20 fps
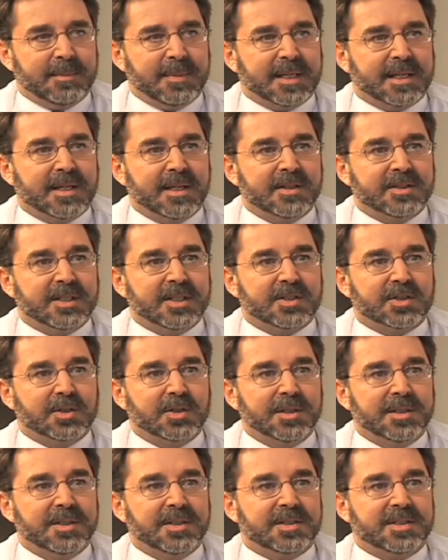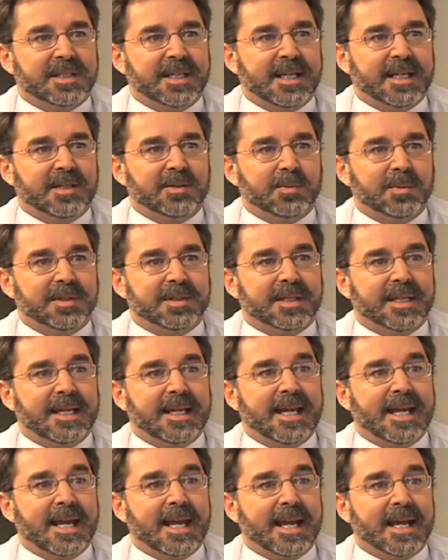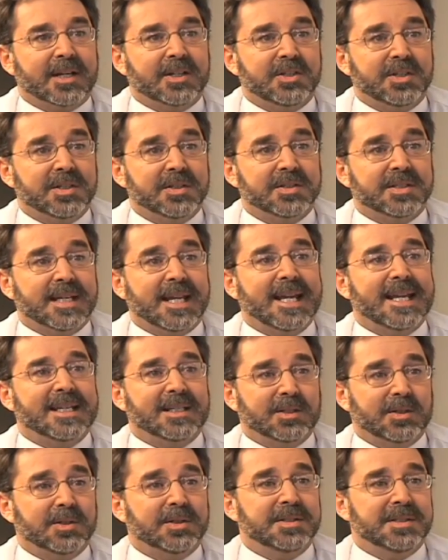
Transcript: because it's good to stand with actions and